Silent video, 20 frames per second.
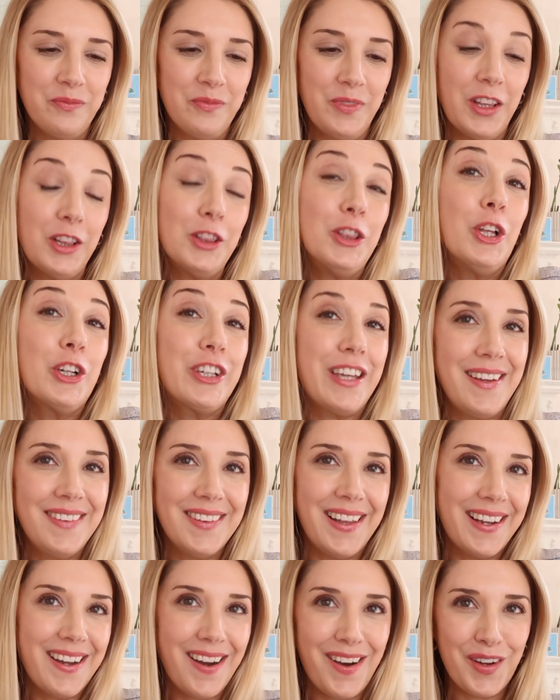looking
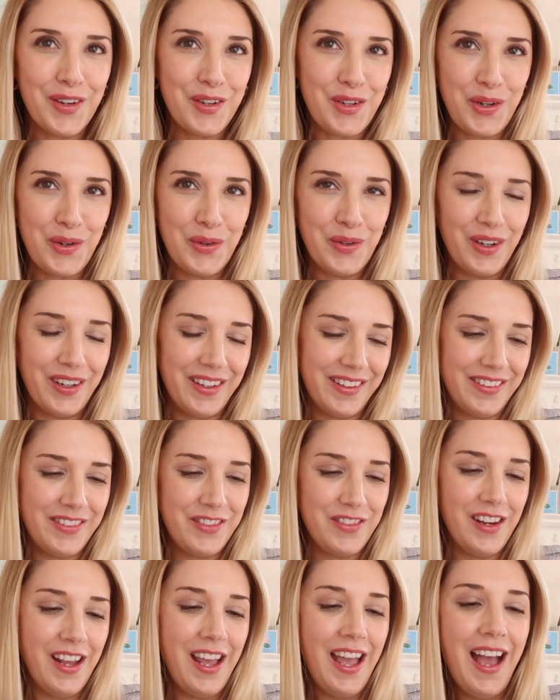like on you
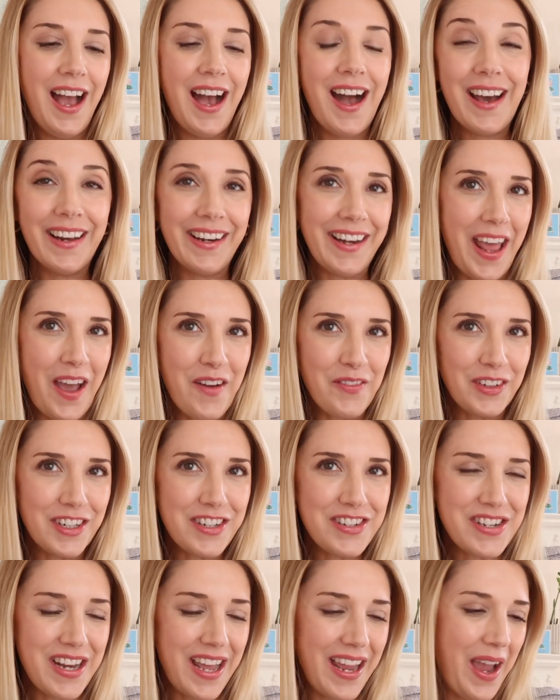on an
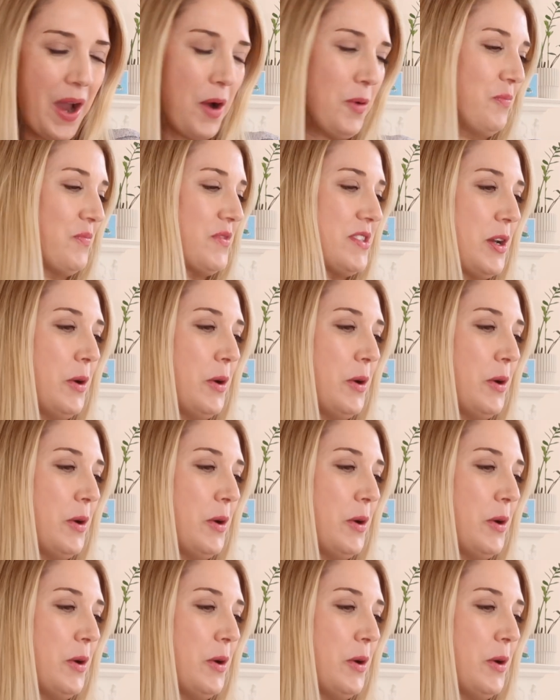average day out.